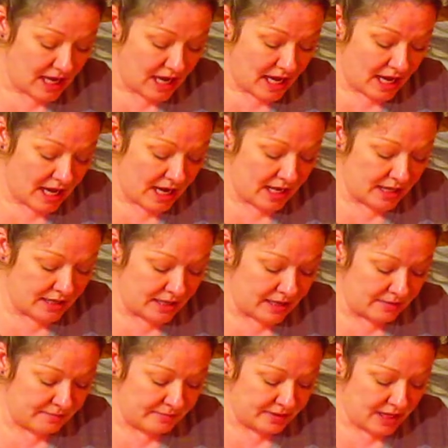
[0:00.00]

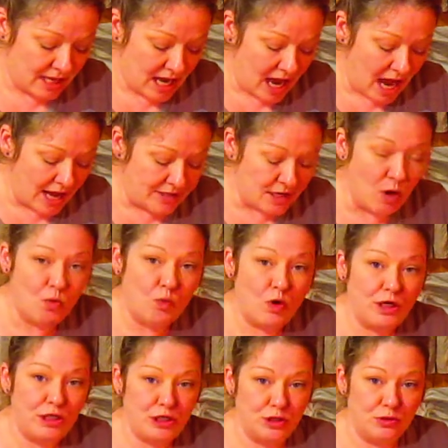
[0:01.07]
and I don't want
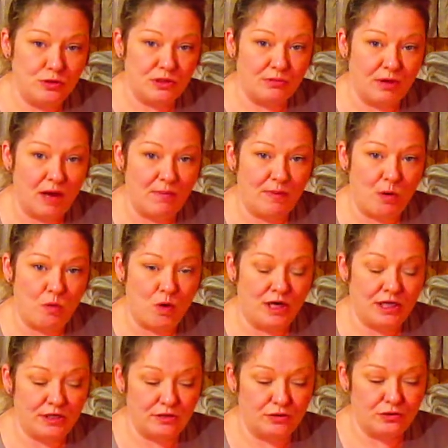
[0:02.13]
to use them up. I want
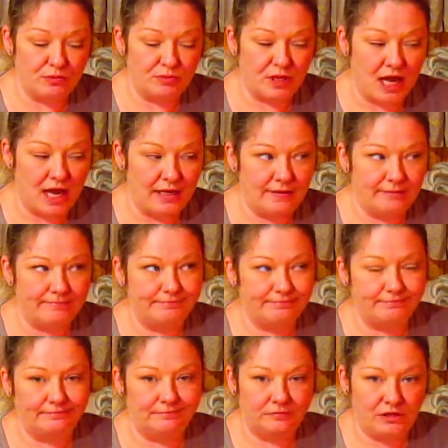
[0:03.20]
to use them like,
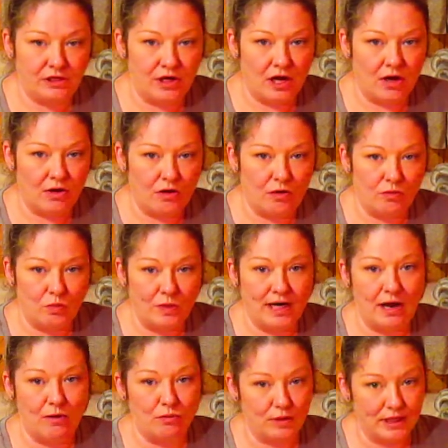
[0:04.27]
you know, when
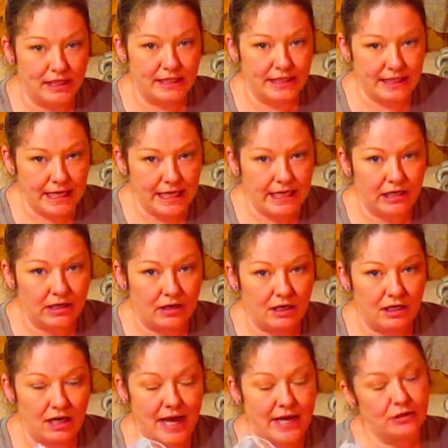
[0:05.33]
I really need
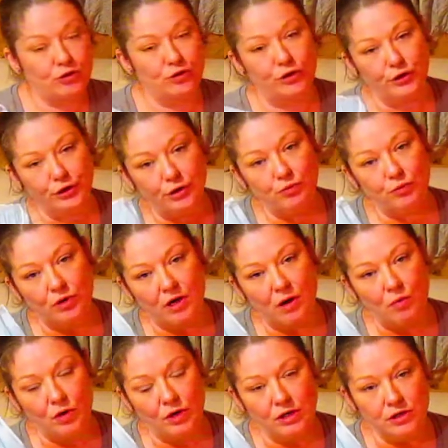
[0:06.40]
an extra good one, I
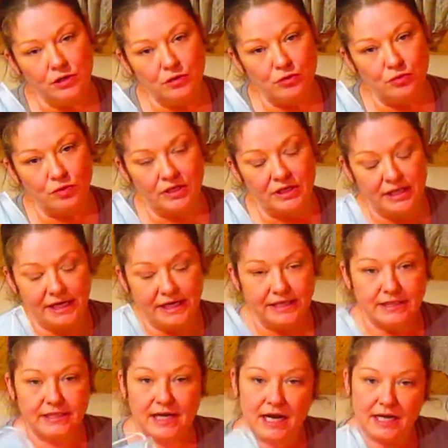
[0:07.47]
want to use one of
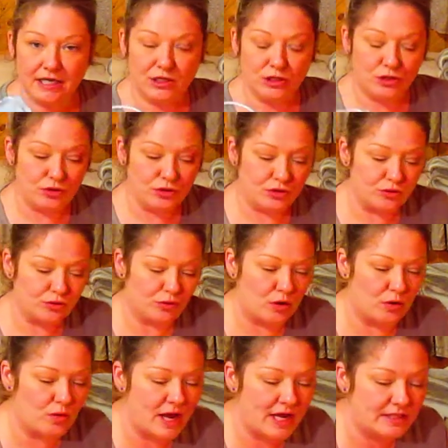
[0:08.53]
these that I can use and throw
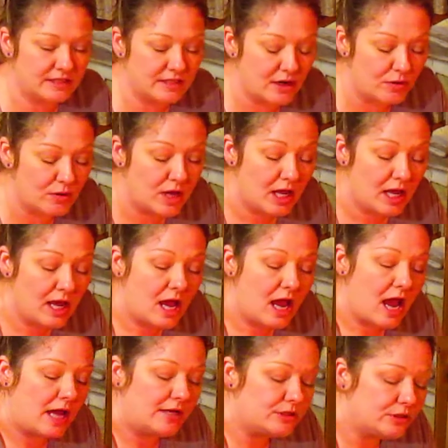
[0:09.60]
away. So
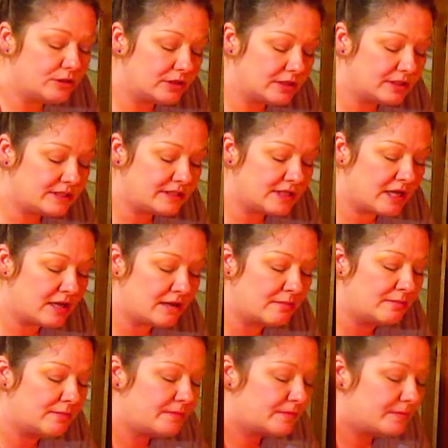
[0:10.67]
I took
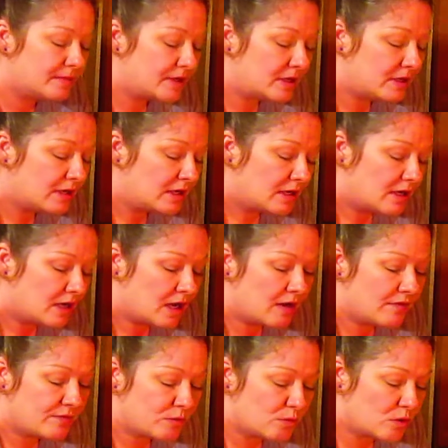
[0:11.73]
some
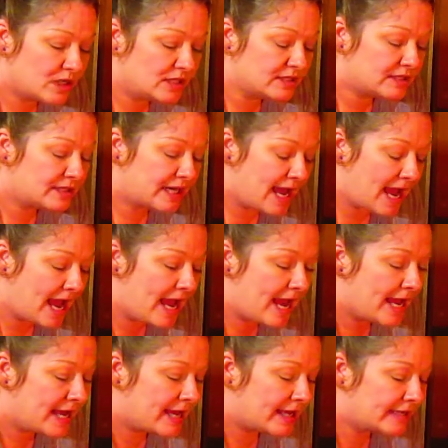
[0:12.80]
of the ones that I
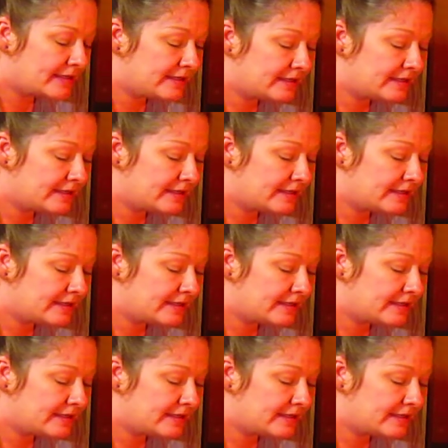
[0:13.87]
had,